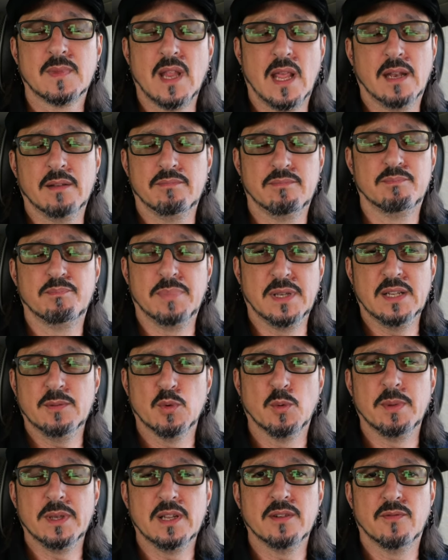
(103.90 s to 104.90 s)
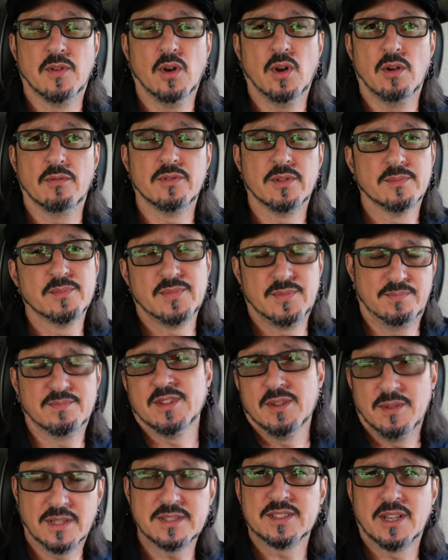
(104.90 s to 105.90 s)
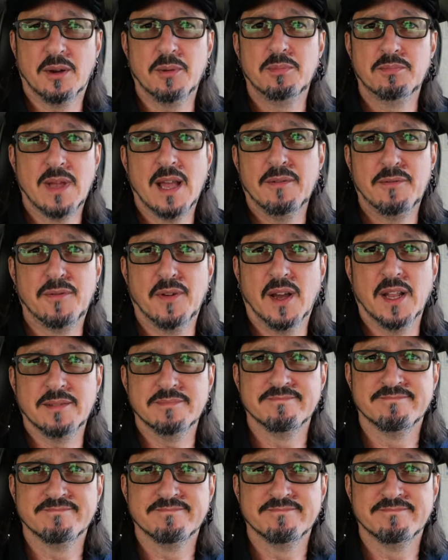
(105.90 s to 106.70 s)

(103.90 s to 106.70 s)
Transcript: And Bean will be involved. So let's go have fun.